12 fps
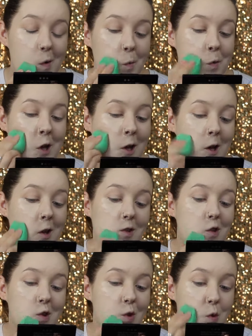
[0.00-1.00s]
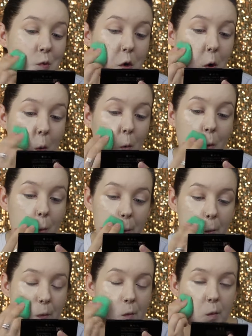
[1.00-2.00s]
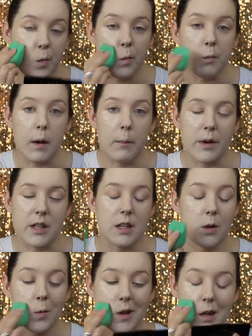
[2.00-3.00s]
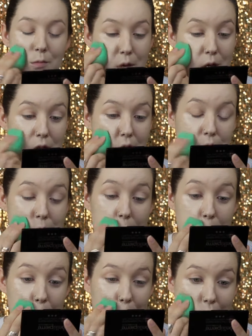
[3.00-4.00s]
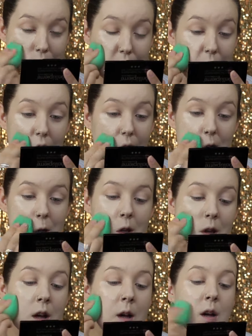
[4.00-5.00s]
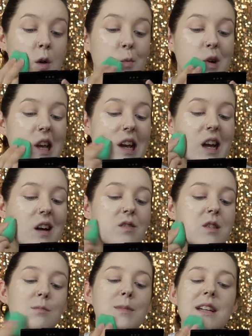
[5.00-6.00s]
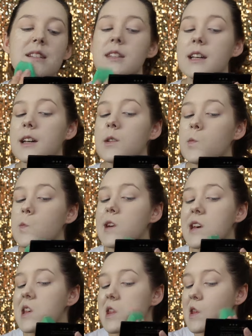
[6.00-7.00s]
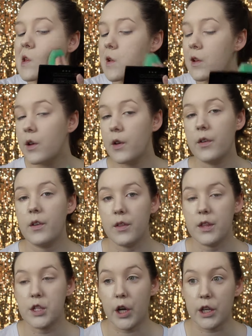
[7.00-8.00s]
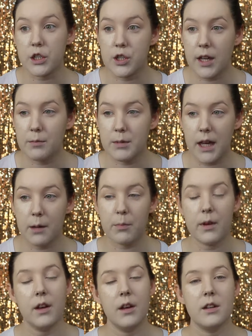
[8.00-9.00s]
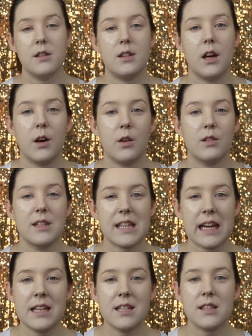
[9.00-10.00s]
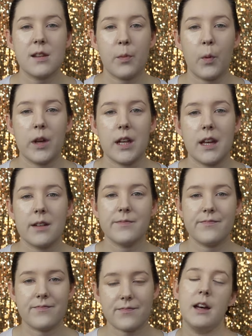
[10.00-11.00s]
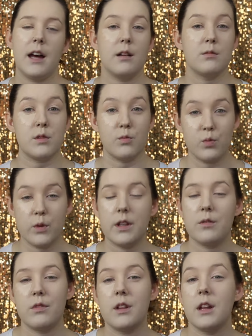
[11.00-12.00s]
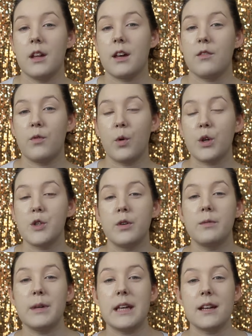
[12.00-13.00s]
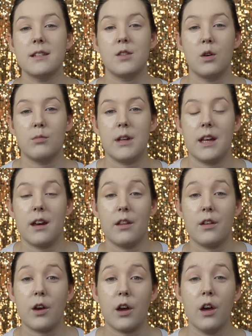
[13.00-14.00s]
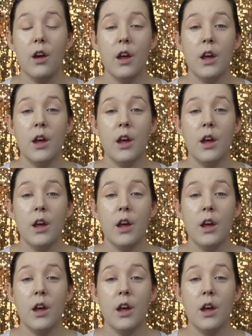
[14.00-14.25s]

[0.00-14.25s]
I'm not going to just throw my money away. I'm going to use it until it's gone. But I have to mix it with the Tarte Shape Tape. So it's kind of disappointing. I was really, really looking forward to it because so many other